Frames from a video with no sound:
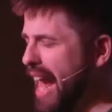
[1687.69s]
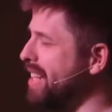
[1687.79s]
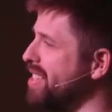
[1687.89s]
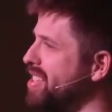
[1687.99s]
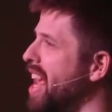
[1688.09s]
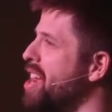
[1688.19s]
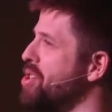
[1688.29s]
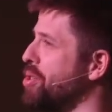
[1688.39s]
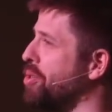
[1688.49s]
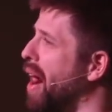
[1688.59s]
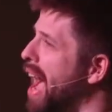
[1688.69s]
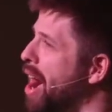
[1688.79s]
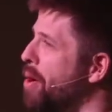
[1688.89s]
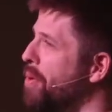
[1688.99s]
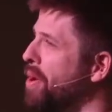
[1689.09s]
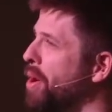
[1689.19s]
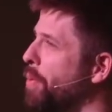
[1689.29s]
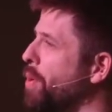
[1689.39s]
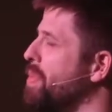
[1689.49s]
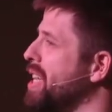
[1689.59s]
And to stand your ground
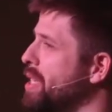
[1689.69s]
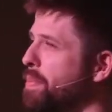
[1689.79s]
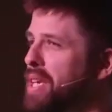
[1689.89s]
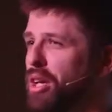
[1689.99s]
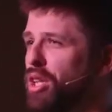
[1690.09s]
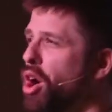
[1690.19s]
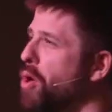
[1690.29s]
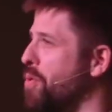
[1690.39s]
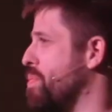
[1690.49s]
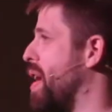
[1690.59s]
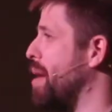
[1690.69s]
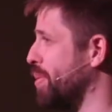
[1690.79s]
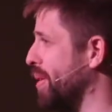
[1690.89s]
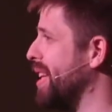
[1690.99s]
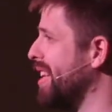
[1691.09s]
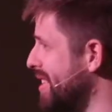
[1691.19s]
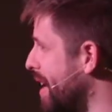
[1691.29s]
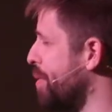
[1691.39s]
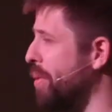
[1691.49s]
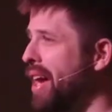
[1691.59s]
would mean to be alone, probably, because
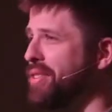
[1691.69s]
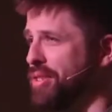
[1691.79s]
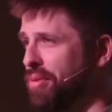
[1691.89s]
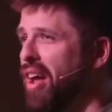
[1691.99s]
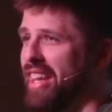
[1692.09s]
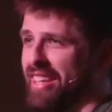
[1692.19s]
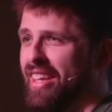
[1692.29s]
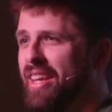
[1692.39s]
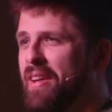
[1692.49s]
everyone else is running.